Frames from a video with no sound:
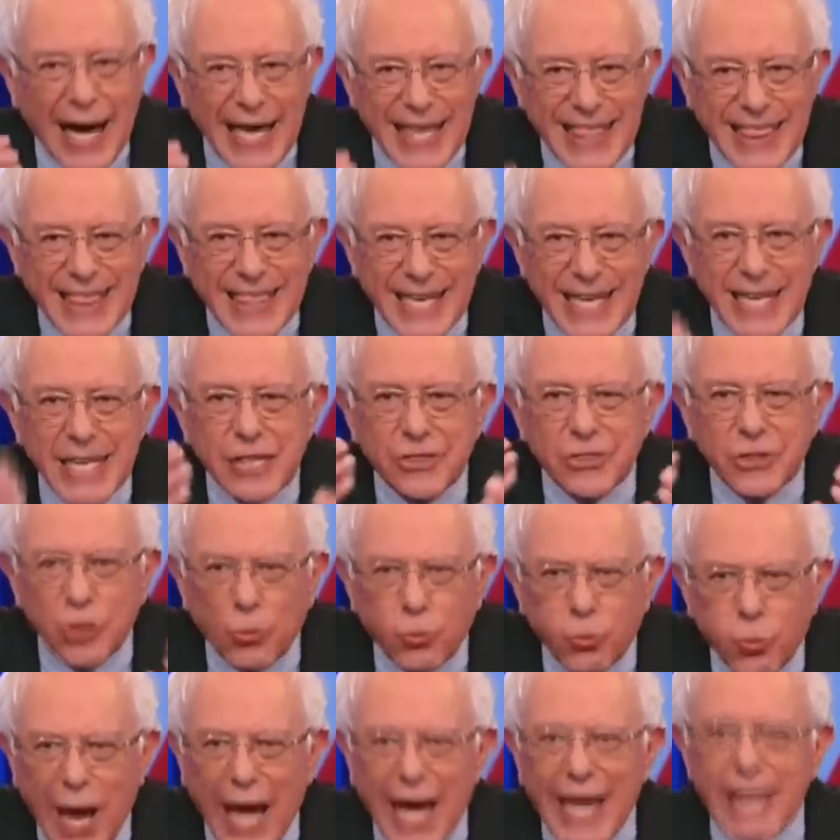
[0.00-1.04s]
I
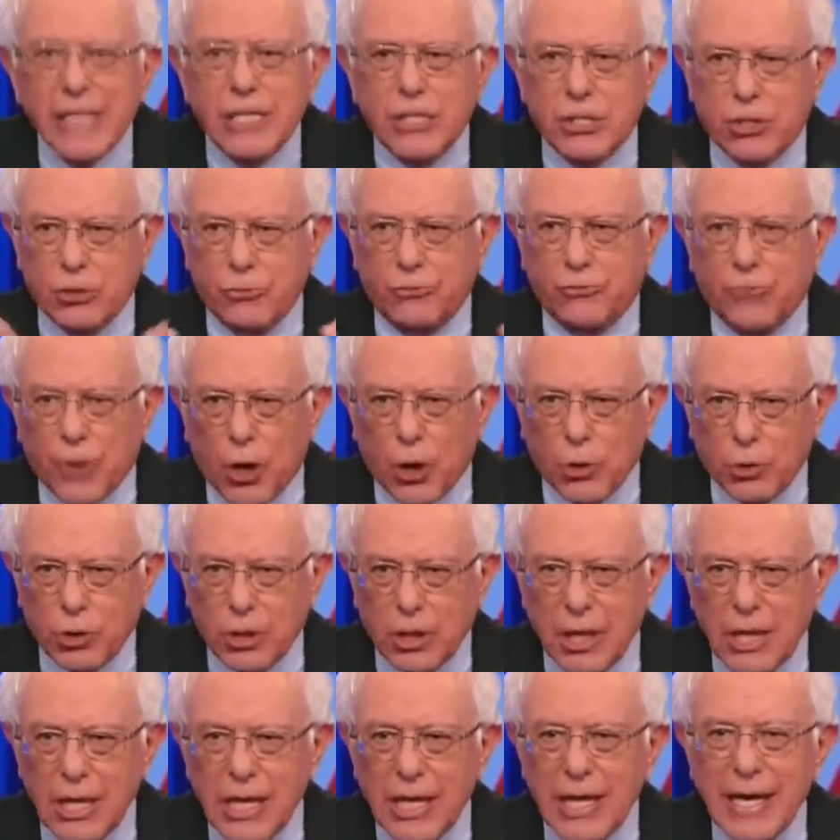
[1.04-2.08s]
think the right to
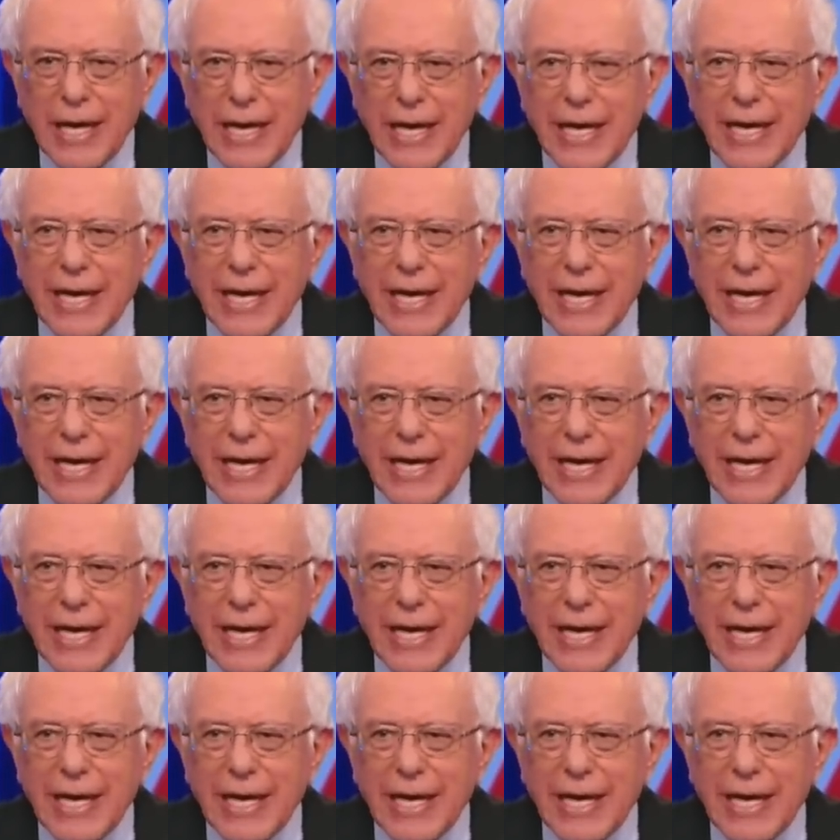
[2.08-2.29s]
vote